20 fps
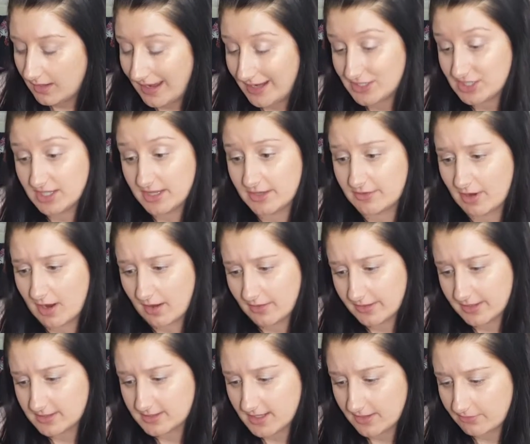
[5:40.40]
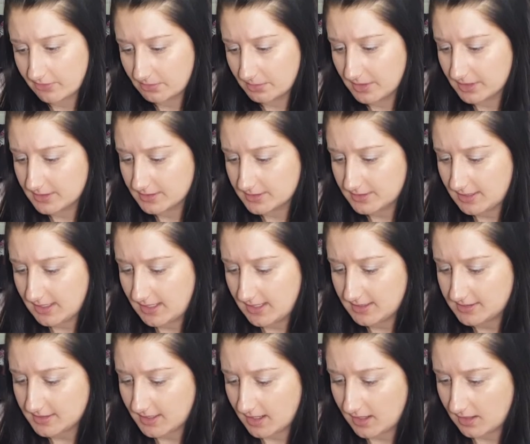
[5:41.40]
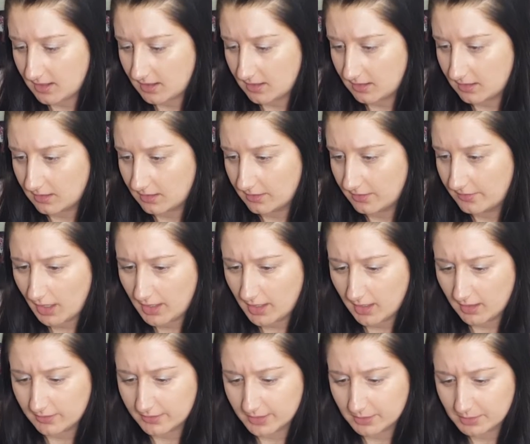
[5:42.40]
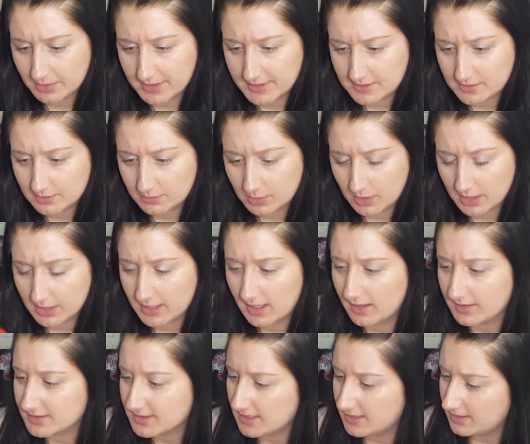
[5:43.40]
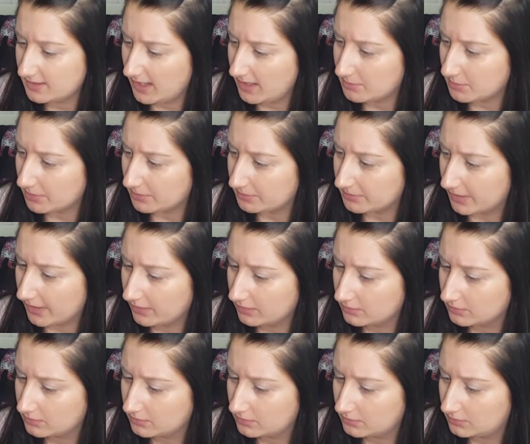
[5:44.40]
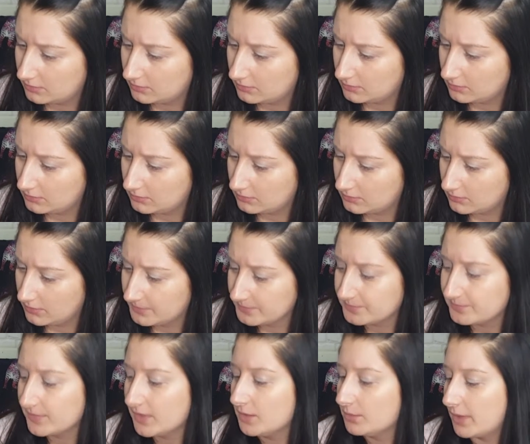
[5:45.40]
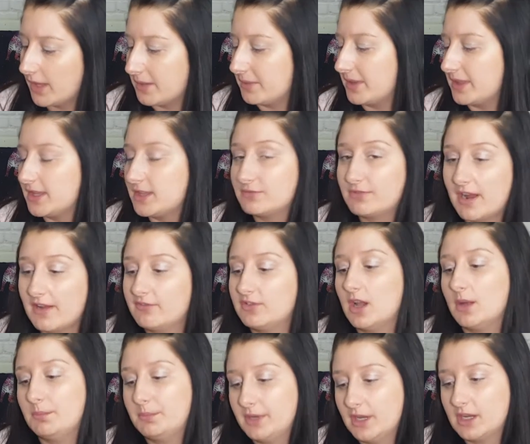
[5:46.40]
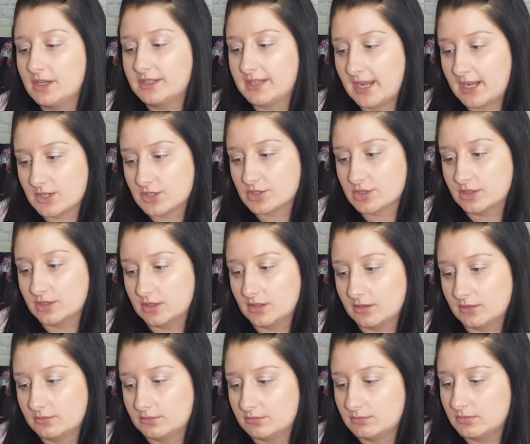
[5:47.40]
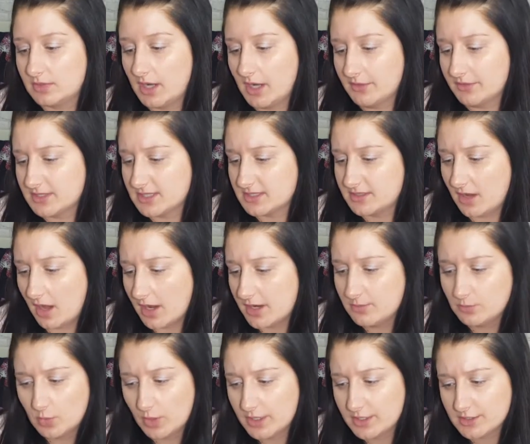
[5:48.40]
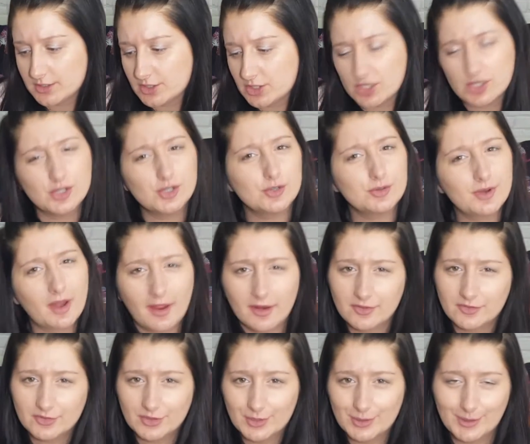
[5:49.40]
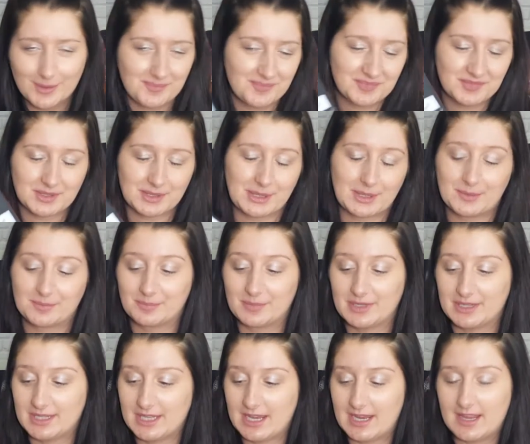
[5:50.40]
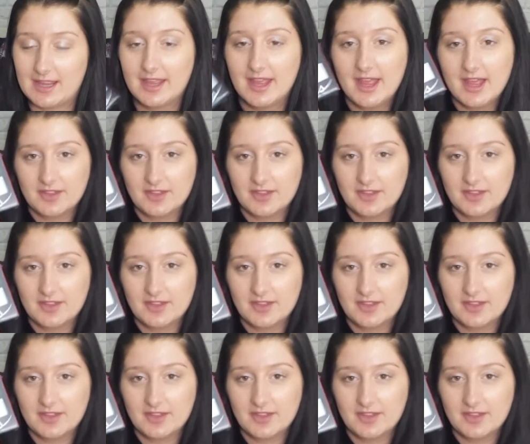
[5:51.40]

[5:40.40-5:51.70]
Actually there's different ones. These are, I can't think what can't see a name on them now. Well anyway, they're the Revlon Beyond Natural, I don't know if it's 91294, don't know, but they're